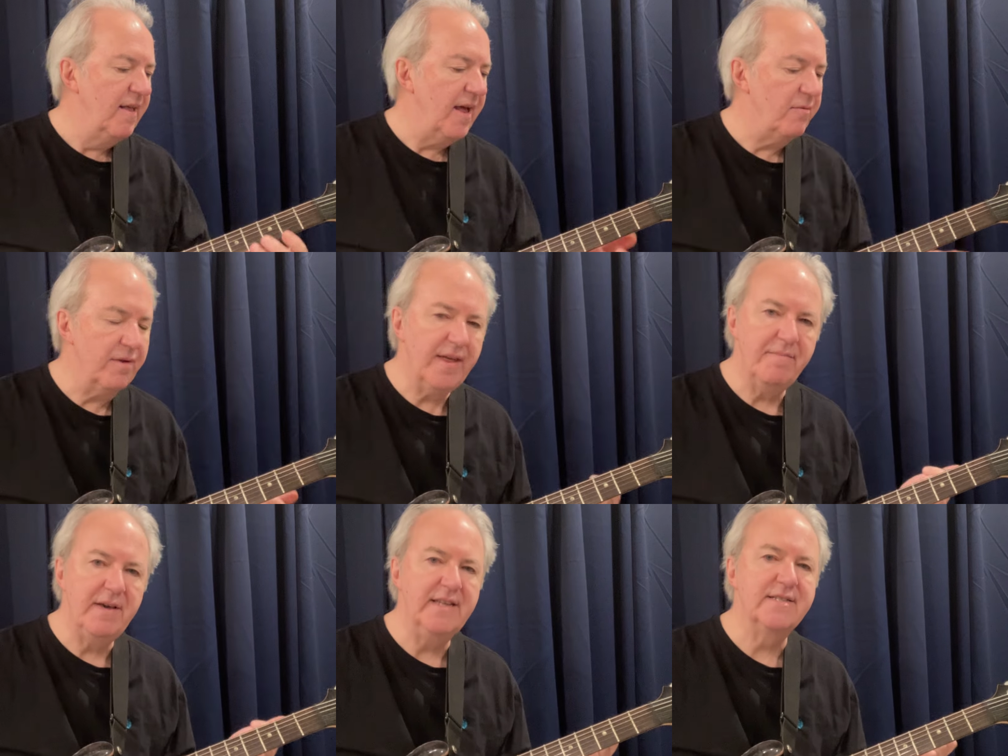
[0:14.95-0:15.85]
And what
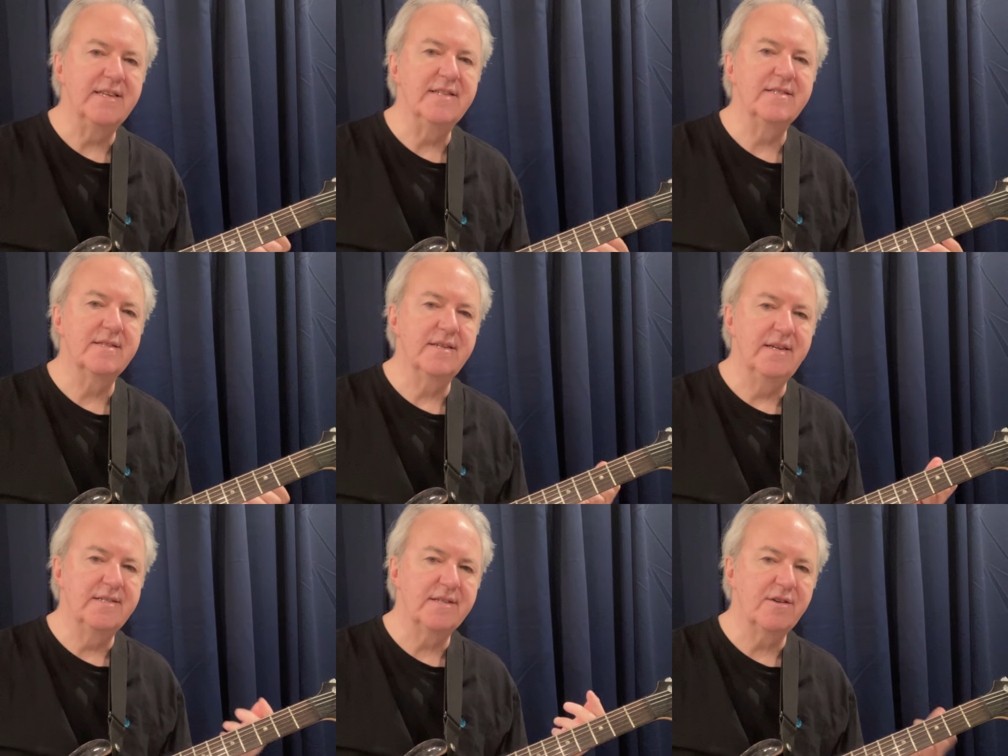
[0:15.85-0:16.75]
that means is
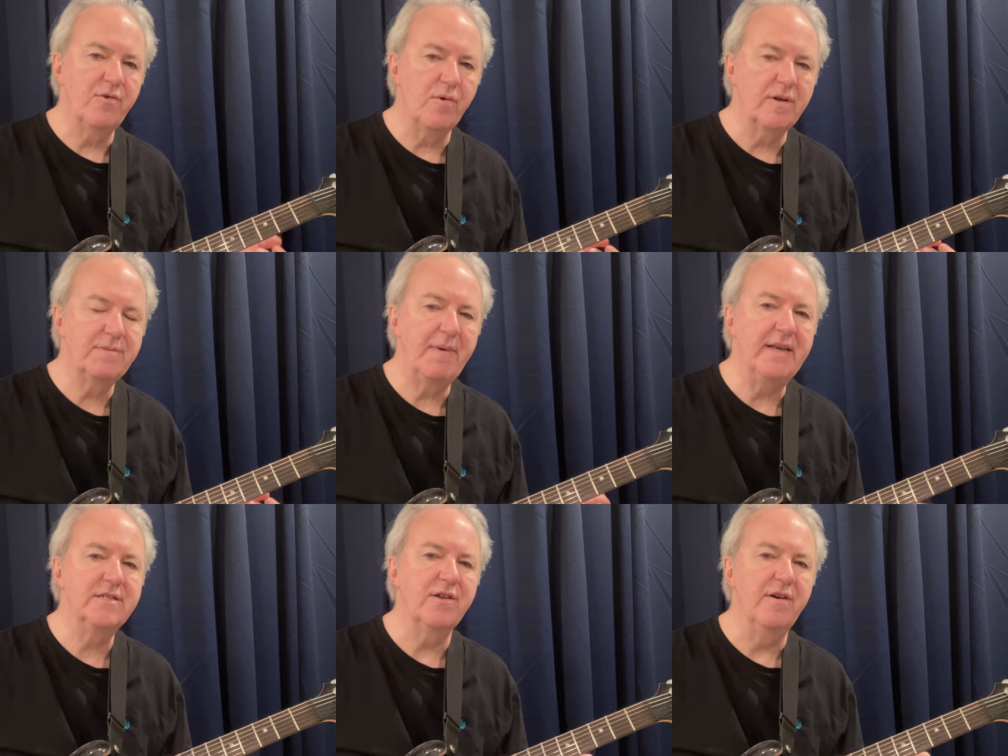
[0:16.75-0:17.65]
it's the chords
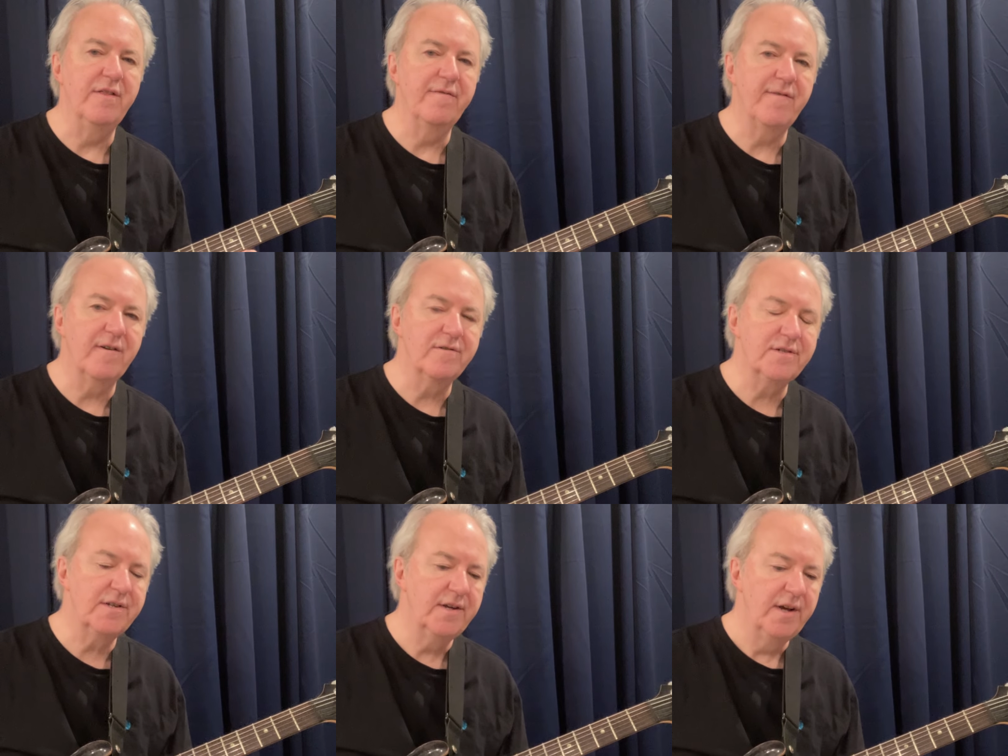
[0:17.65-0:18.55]
based on the
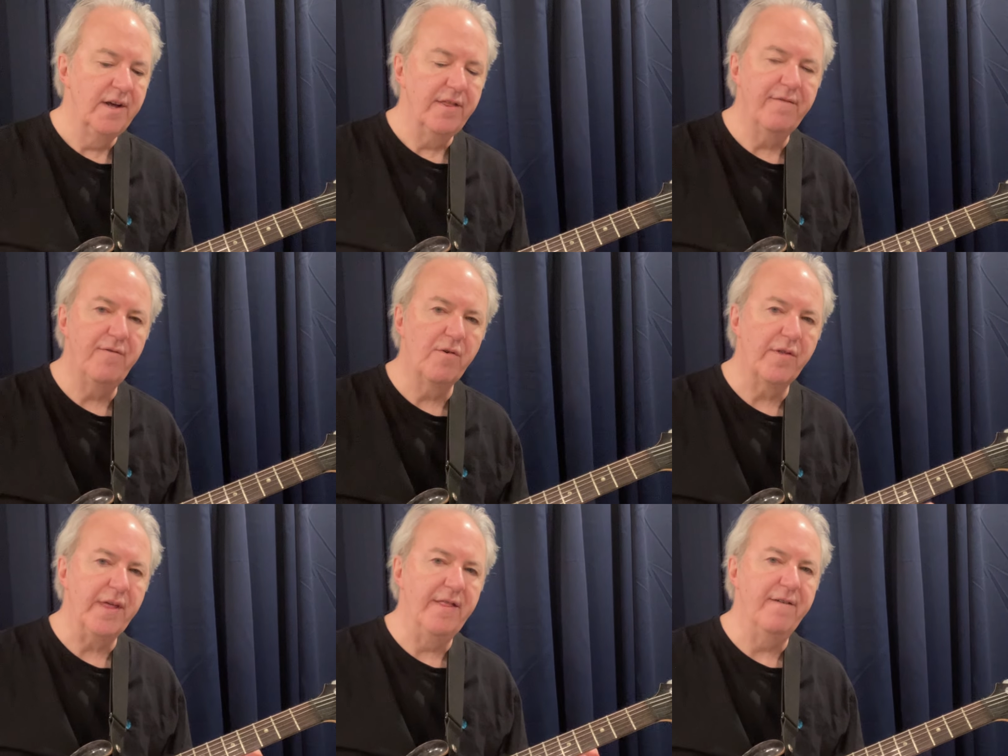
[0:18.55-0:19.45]
first, the
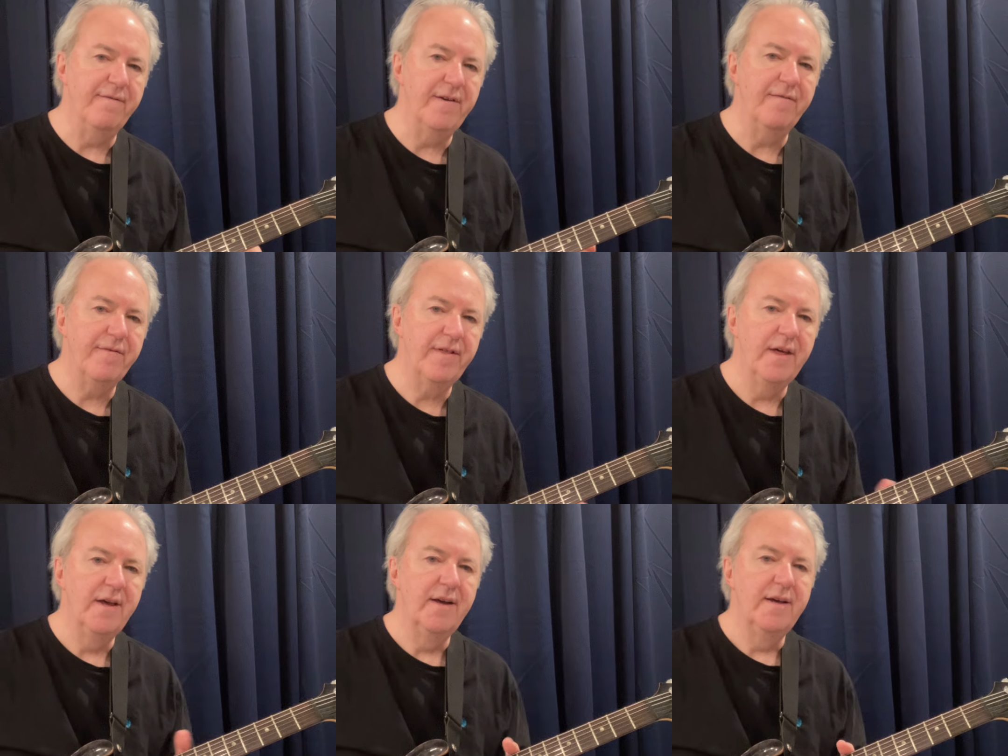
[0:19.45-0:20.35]
fourth, and the fifth
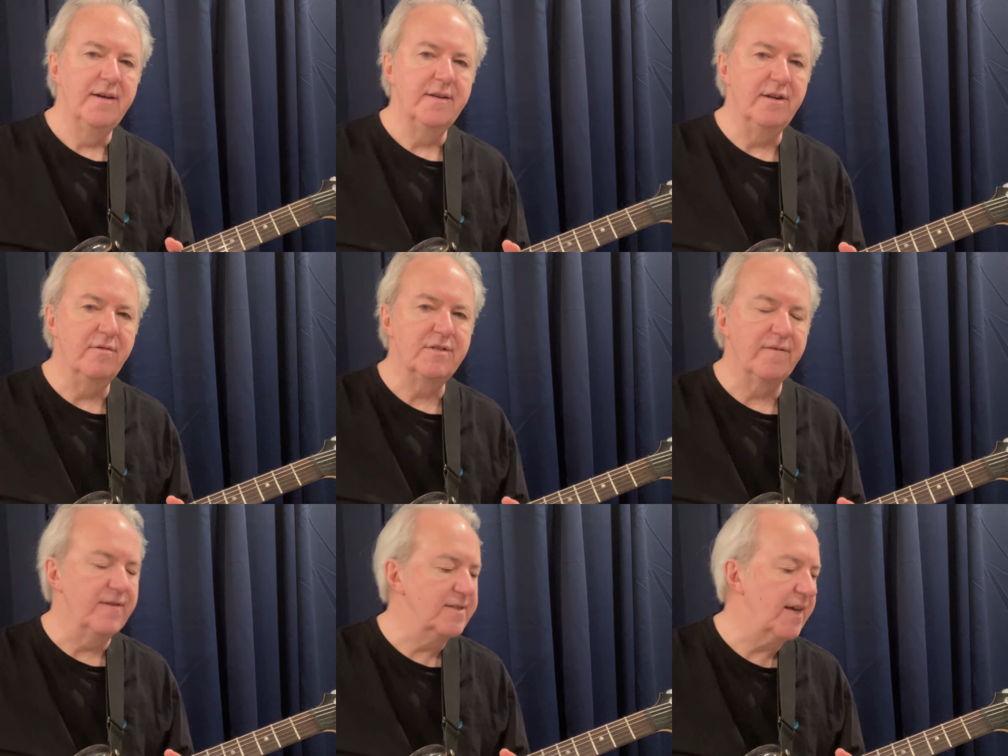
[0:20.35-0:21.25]
notes
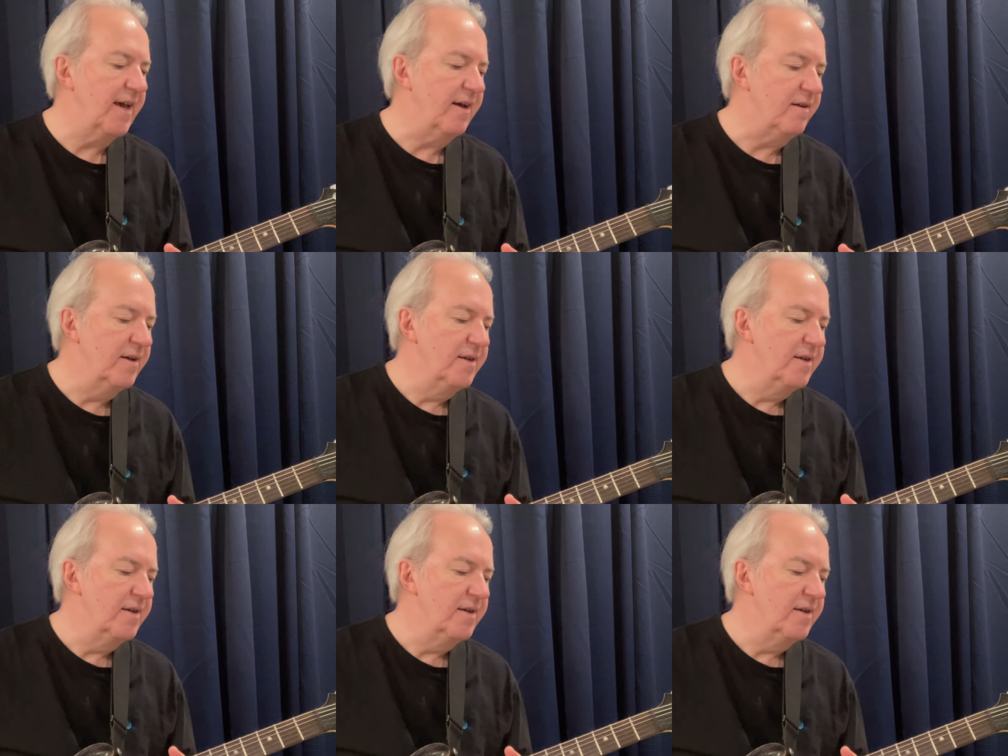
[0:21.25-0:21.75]
of the scale.